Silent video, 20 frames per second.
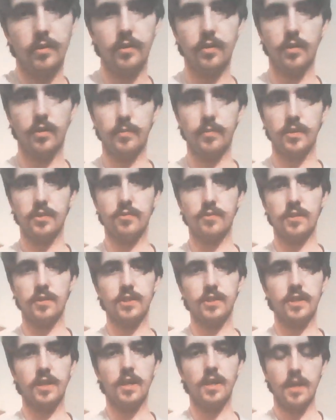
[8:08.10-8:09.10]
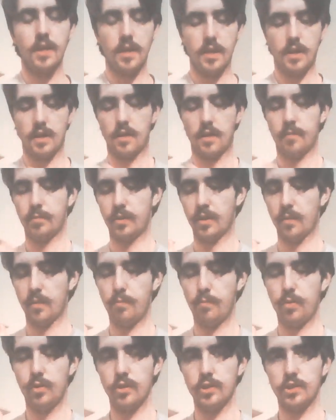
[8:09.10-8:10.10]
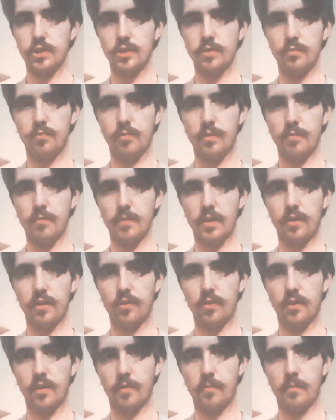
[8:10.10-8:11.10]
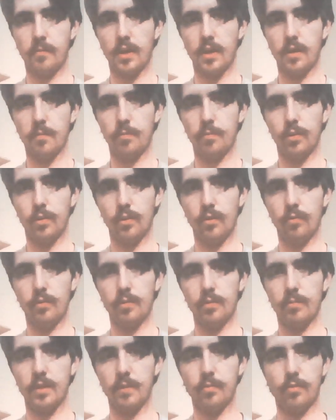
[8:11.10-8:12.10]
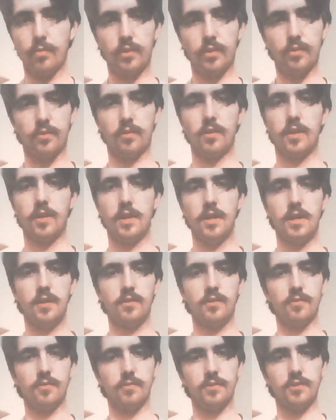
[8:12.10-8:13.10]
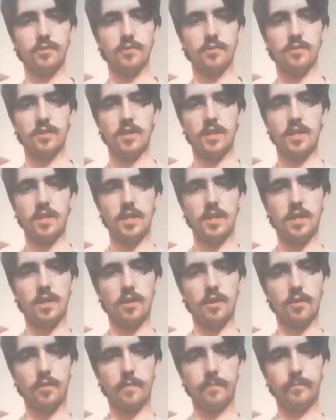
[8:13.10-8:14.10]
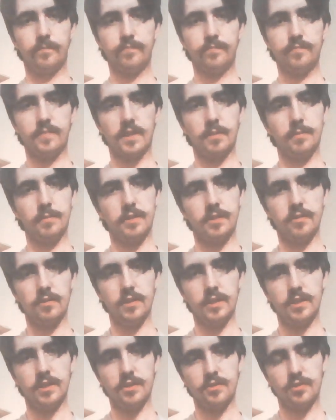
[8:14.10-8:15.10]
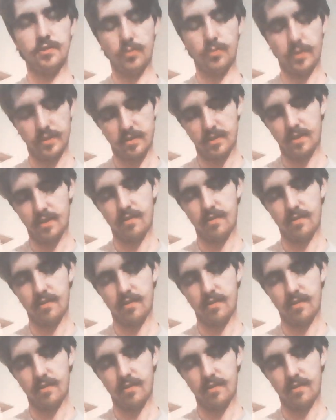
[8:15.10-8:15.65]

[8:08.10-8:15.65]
the arm that's stretching. I'm going to push with my thumb and pull with my pointer, so it's just here. Literally just twisting the